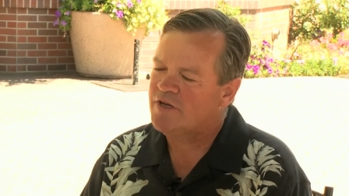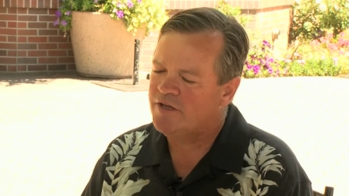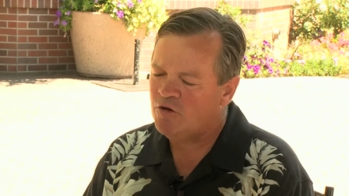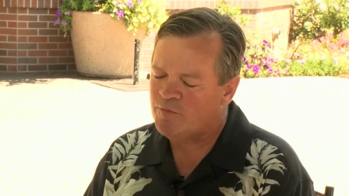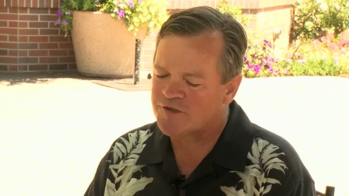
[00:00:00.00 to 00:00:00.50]

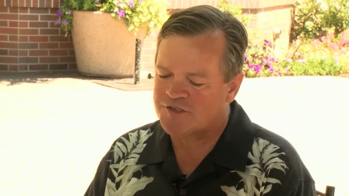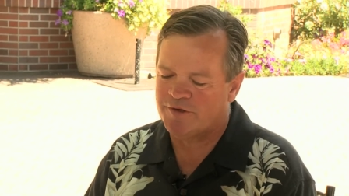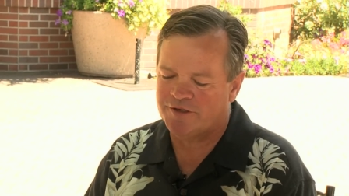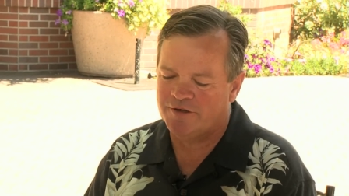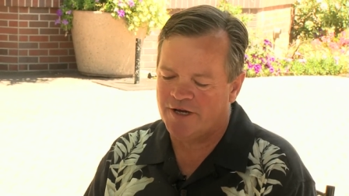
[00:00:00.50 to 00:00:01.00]
It almost seemed
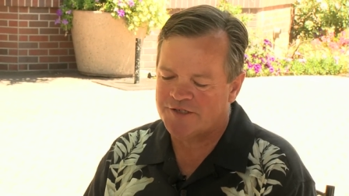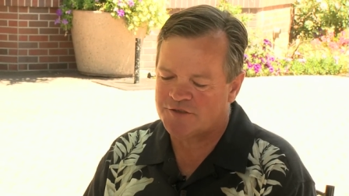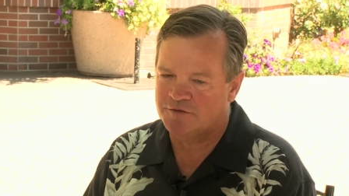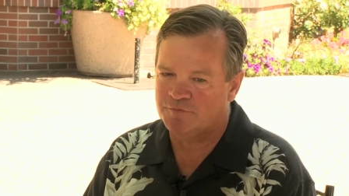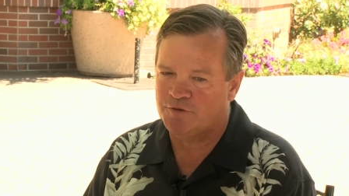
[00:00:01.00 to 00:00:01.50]
like you guys
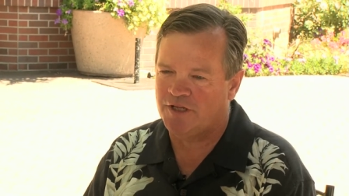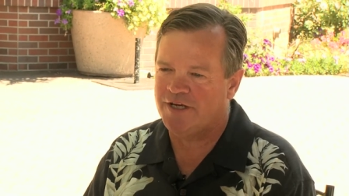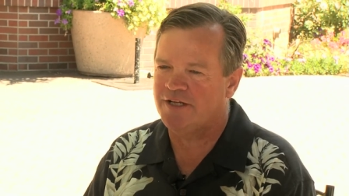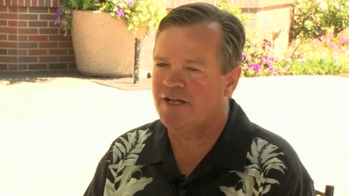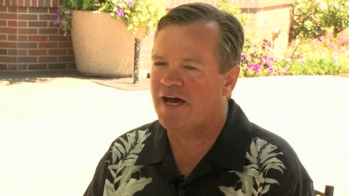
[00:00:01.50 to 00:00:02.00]
could
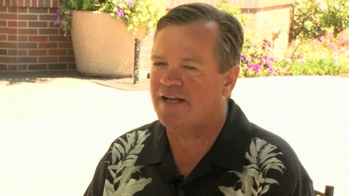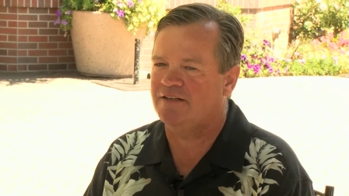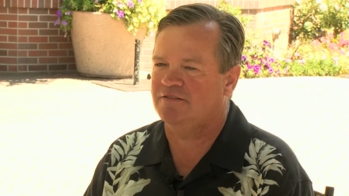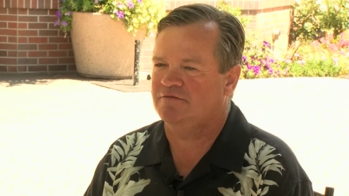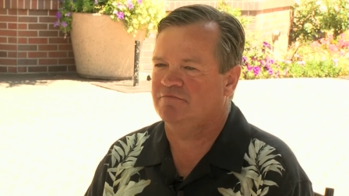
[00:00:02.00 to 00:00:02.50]
play and not
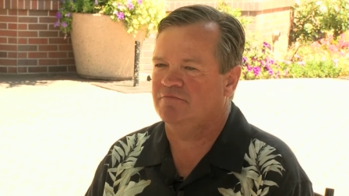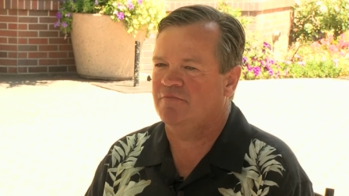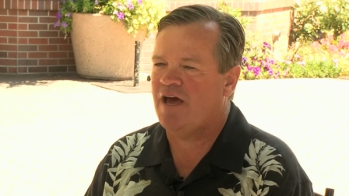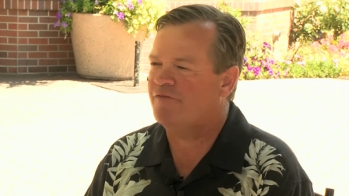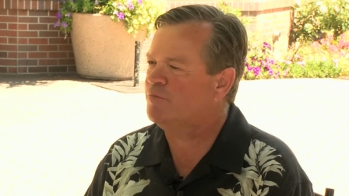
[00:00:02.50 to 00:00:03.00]

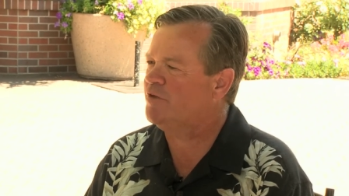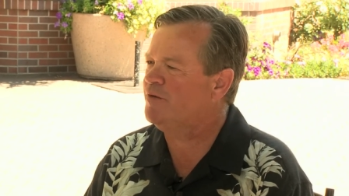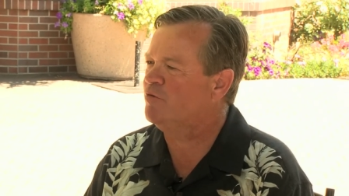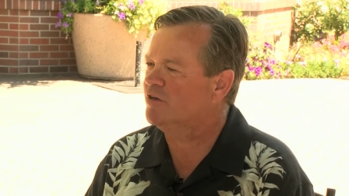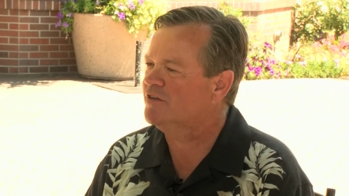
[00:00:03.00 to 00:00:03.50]
have a
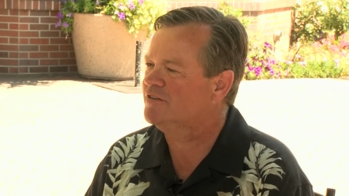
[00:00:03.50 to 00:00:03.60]
playbook.